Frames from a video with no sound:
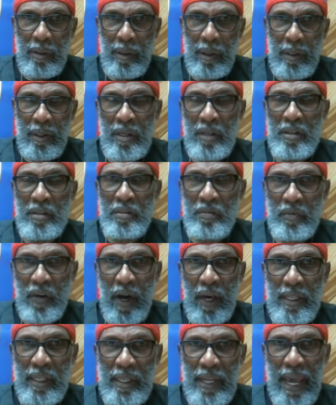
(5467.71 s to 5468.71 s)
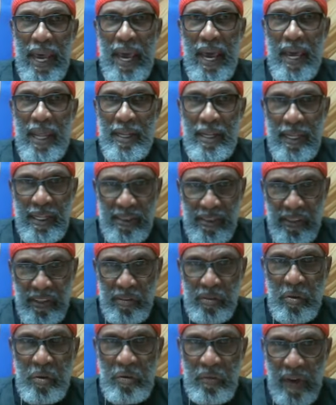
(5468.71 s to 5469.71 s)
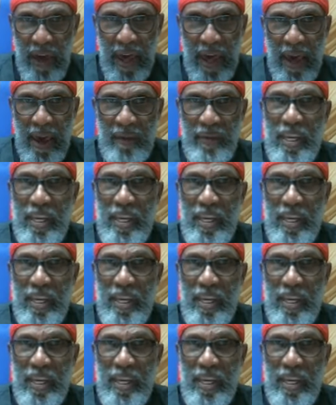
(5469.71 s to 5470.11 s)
And then his father died in 605.